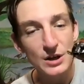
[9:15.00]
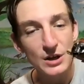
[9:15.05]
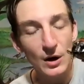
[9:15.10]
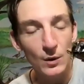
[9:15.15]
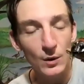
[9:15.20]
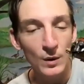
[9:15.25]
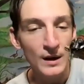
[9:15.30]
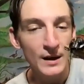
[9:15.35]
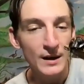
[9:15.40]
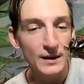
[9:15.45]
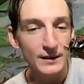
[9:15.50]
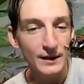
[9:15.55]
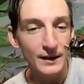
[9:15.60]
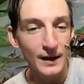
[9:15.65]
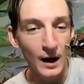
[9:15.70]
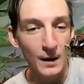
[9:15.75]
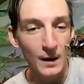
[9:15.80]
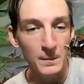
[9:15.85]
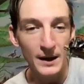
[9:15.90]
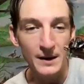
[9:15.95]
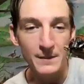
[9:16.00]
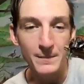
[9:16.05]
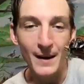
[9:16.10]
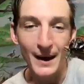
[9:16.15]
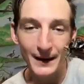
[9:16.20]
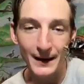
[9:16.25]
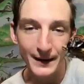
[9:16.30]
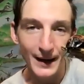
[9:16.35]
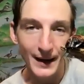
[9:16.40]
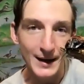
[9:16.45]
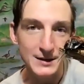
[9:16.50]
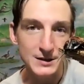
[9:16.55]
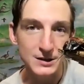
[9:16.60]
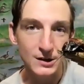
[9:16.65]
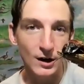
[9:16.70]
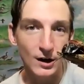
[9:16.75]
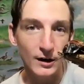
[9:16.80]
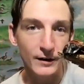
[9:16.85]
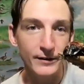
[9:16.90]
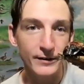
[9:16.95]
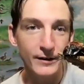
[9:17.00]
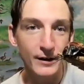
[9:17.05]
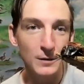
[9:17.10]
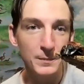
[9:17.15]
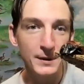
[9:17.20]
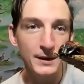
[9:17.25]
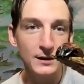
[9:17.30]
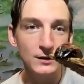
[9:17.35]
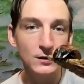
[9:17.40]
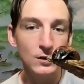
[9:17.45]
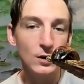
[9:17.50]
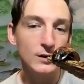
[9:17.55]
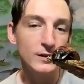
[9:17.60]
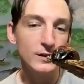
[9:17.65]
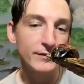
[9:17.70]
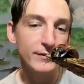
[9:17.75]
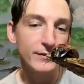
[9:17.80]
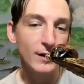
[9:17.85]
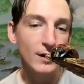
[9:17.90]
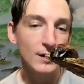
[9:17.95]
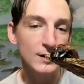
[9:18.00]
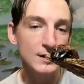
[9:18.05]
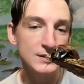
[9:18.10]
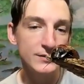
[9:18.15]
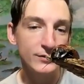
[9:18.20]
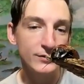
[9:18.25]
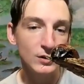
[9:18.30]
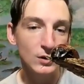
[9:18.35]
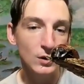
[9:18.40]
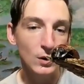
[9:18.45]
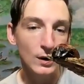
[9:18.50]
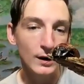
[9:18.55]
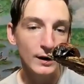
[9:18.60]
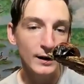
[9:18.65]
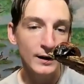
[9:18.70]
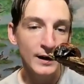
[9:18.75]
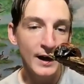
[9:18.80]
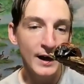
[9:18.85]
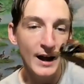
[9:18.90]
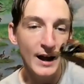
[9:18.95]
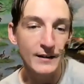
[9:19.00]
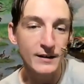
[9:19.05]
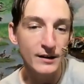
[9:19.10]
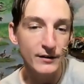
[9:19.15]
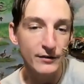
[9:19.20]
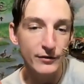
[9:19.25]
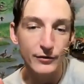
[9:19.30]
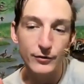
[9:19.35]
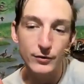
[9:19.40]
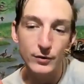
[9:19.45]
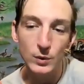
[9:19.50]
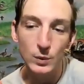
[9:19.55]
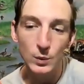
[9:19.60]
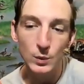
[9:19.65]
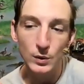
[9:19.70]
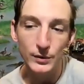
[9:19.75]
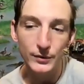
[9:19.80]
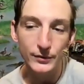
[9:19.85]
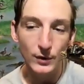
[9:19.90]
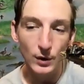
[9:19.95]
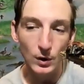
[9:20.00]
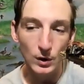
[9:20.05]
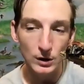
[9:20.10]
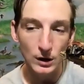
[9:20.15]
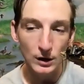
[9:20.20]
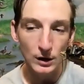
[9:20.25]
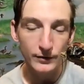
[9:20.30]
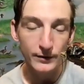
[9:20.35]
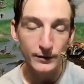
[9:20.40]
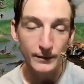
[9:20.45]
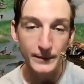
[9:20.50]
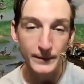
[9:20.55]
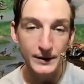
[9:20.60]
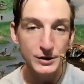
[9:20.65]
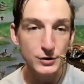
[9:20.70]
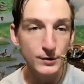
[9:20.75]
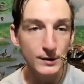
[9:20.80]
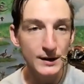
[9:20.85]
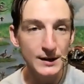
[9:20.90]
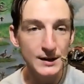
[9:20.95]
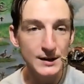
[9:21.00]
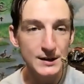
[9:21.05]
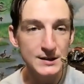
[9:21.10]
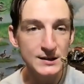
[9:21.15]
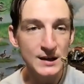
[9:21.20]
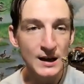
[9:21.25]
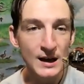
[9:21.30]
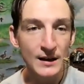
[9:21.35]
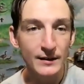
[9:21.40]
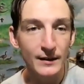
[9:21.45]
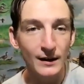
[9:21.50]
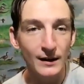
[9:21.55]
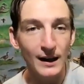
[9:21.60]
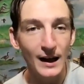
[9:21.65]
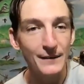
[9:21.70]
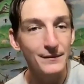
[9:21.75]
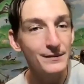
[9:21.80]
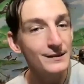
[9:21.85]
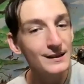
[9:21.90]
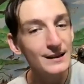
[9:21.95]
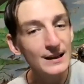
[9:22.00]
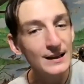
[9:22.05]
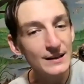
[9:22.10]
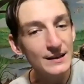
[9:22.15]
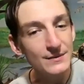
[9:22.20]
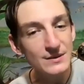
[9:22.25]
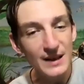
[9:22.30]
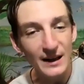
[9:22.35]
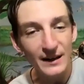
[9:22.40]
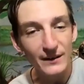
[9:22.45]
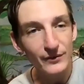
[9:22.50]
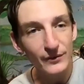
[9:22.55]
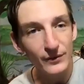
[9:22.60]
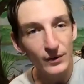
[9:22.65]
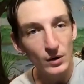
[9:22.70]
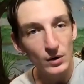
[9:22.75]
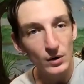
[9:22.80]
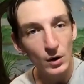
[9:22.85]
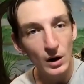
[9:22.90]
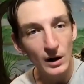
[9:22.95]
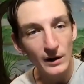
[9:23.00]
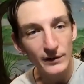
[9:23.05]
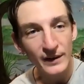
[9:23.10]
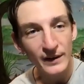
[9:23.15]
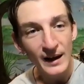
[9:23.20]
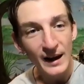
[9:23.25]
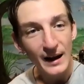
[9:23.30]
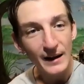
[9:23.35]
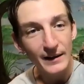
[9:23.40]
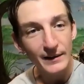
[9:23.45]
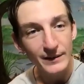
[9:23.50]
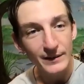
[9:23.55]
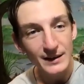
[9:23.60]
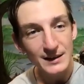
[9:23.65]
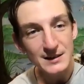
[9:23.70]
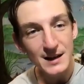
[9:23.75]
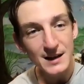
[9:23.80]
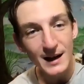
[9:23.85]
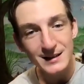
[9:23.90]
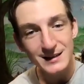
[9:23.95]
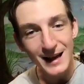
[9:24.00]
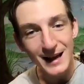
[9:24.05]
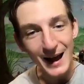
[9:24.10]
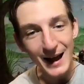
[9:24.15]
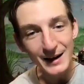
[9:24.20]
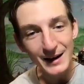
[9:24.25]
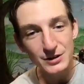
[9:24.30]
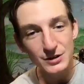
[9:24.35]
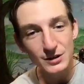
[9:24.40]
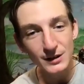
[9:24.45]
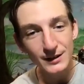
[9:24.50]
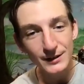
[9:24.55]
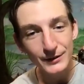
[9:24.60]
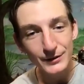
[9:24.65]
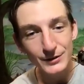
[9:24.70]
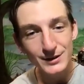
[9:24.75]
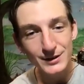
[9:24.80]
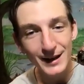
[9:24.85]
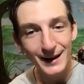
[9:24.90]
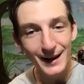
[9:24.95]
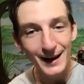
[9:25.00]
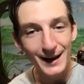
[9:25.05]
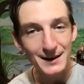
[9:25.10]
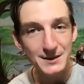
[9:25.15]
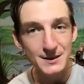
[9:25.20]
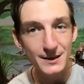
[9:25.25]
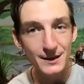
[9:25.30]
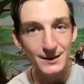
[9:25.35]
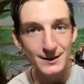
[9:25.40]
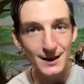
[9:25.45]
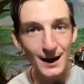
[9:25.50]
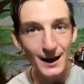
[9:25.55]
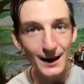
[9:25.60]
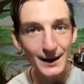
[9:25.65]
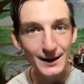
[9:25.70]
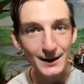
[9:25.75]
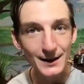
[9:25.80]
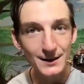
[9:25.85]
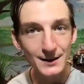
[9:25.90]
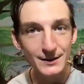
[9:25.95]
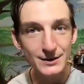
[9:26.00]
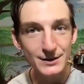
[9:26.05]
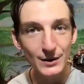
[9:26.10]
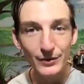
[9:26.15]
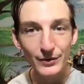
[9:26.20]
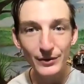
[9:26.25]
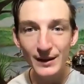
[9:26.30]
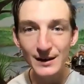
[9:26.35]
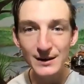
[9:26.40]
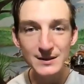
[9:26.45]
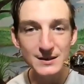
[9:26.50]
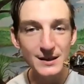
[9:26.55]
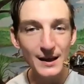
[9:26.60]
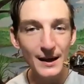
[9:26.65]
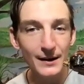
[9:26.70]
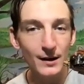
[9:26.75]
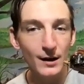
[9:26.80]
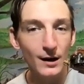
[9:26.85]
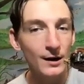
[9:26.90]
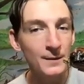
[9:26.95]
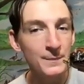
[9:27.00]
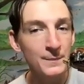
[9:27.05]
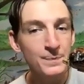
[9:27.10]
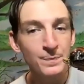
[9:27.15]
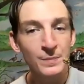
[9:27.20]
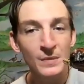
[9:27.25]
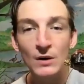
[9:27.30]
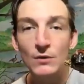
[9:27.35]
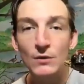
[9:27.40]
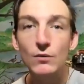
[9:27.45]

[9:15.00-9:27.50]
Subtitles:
So in Madagascar, they'll be along the forest floor, and then fruit will fall off from the trees. They'll have leaves that fall off, and these guys actually use that as their diet. So things that are